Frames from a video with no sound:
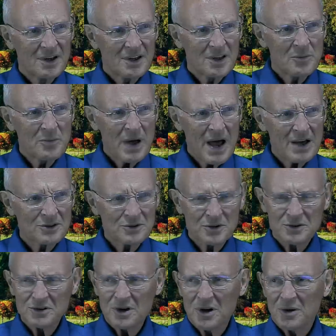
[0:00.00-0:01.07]
the
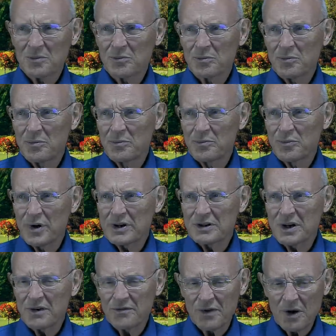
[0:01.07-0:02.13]
pastors are
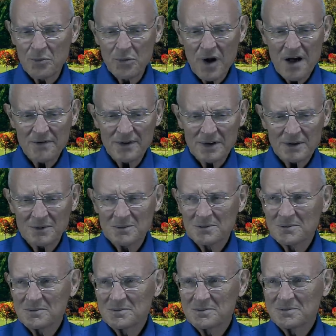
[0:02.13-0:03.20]
preaching for a profit?
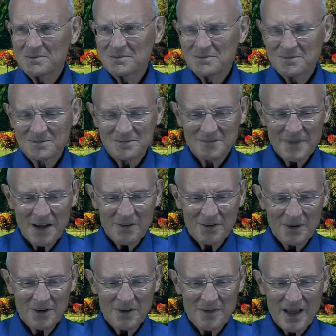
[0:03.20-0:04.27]
Ever
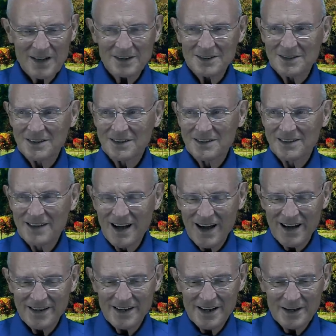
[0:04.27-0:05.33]
heard of that
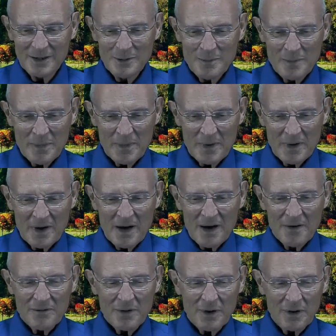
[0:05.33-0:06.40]
idea? For a